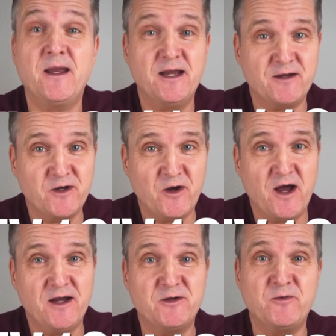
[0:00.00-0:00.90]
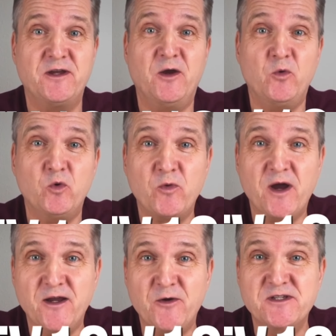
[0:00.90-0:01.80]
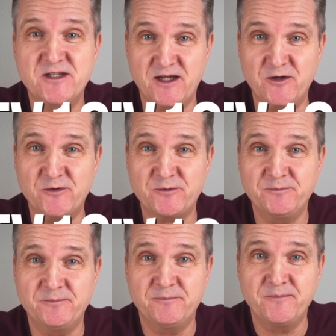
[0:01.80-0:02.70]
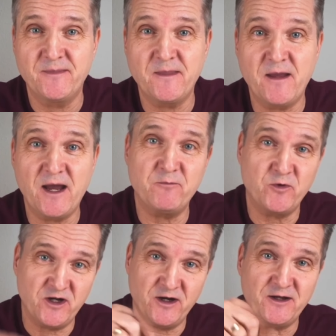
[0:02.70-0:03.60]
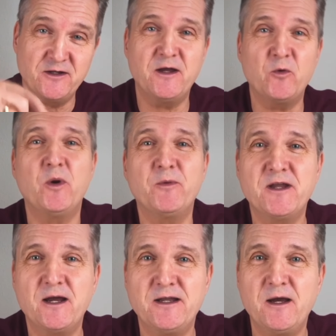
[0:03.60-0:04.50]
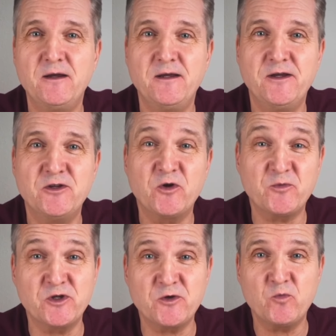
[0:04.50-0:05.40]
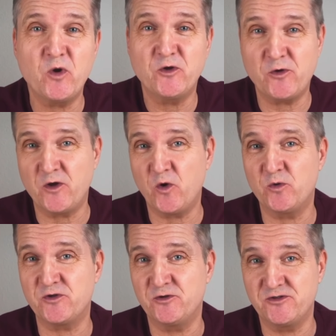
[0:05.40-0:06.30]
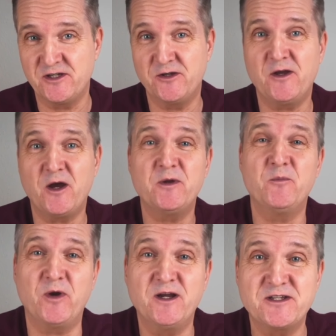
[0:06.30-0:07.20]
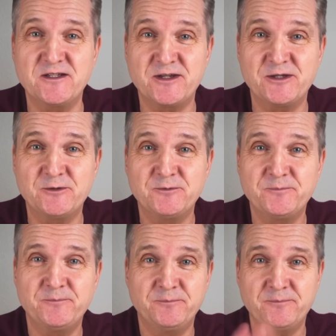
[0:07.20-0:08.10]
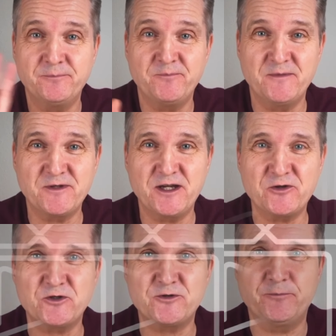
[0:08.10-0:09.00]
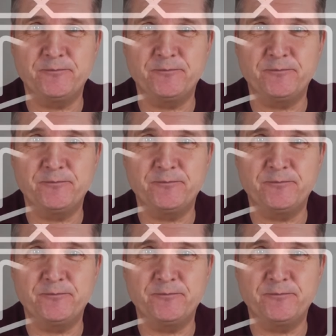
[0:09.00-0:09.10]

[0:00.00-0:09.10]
even on items that are already on sale. I've put a link to their website down in the description, where you can also see the current prices. See you soon!